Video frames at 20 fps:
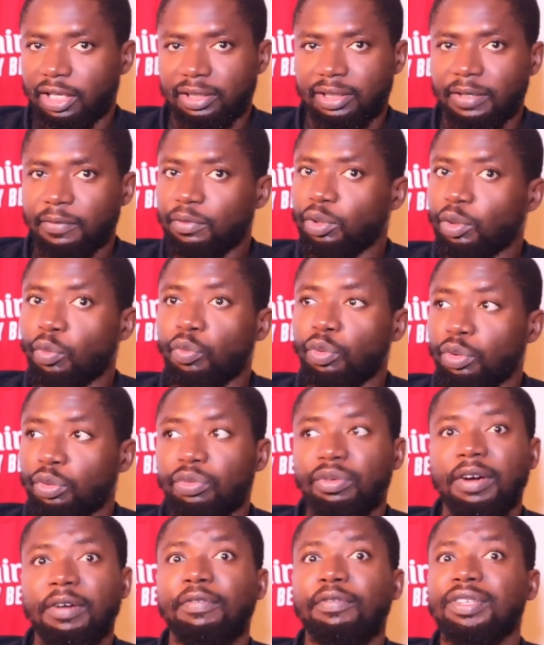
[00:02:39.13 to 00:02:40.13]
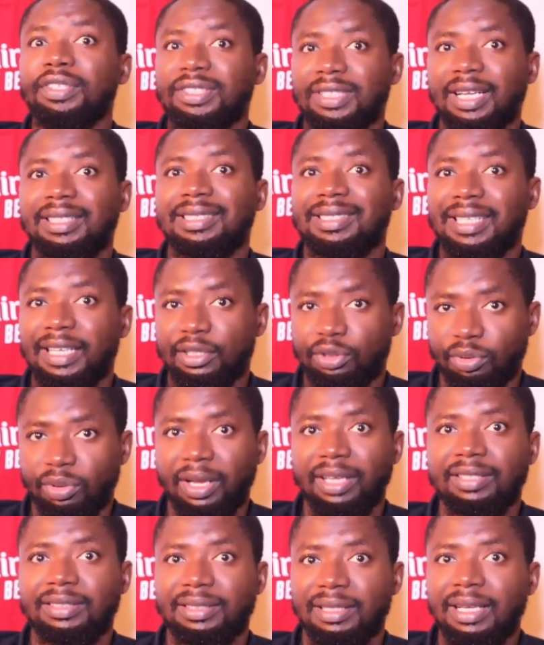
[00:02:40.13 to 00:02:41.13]
Even though we know referees can decide to
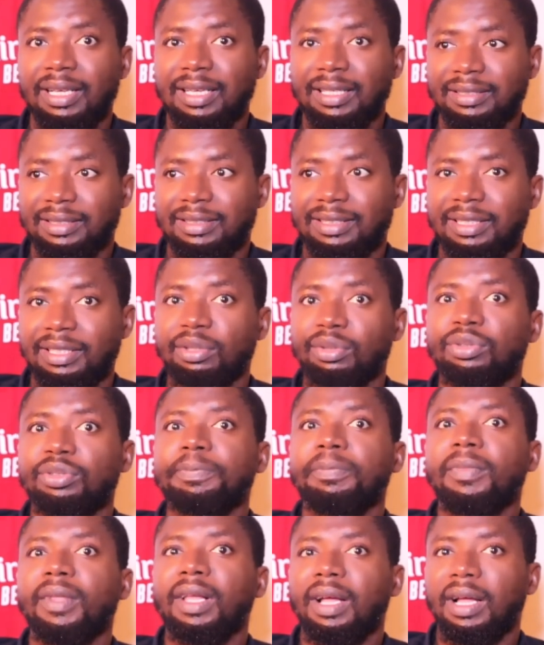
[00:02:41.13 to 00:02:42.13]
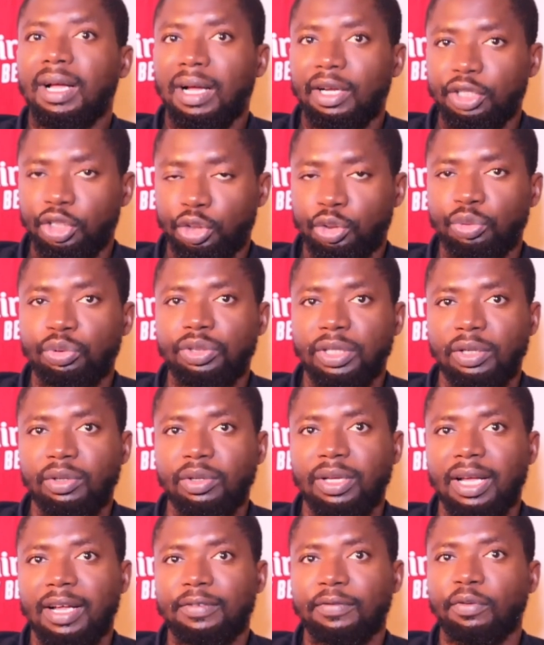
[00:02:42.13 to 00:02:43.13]
ask, still issue yellow
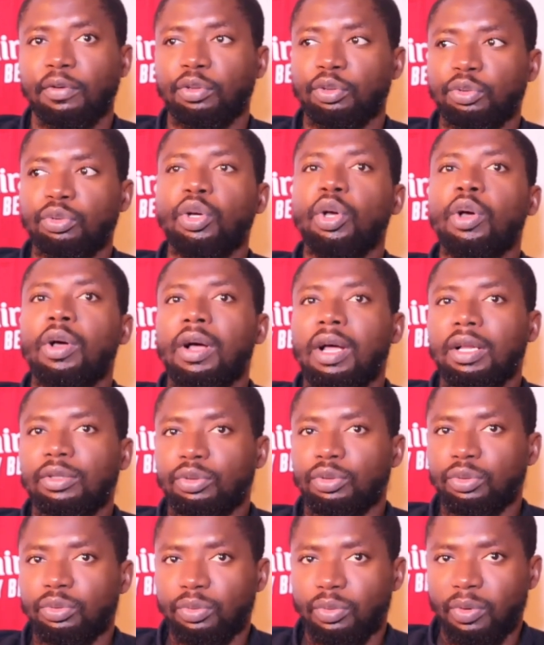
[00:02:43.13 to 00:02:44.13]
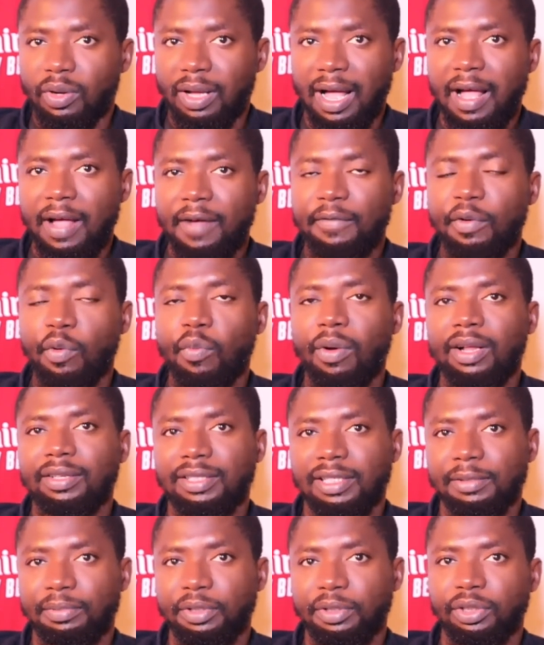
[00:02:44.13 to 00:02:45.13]
card for you to have a wild
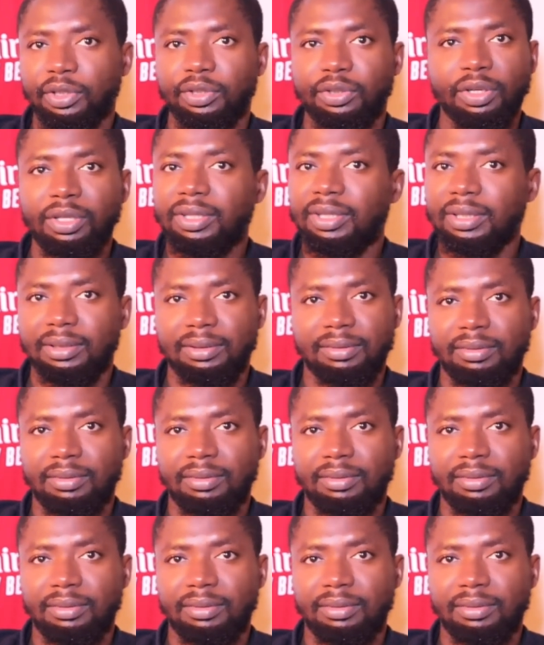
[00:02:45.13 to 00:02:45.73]
celebration. Nothing.